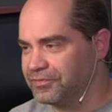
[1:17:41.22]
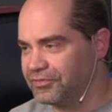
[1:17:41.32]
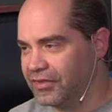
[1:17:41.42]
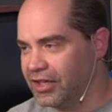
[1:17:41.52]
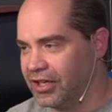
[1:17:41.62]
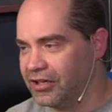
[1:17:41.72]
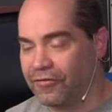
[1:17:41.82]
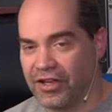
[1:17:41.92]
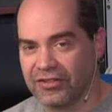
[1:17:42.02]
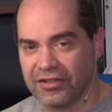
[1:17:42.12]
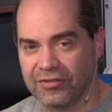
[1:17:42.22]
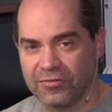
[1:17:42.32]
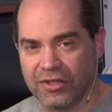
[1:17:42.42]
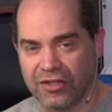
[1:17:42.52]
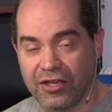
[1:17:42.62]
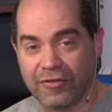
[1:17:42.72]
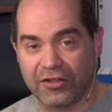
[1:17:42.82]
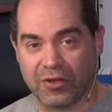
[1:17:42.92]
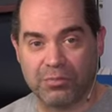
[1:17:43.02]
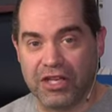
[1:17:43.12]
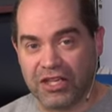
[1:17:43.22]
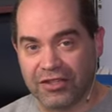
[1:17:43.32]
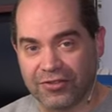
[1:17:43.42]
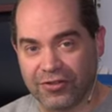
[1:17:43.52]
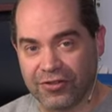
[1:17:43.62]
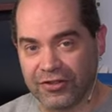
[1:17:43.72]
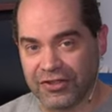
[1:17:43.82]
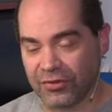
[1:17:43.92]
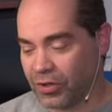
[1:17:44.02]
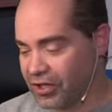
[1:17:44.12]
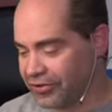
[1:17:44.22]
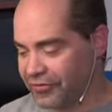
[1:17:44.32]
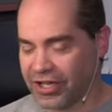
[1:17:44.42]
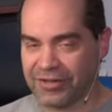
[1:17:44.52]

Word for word: uh, interfacing to interface with MIDI controllers as well. So if you got a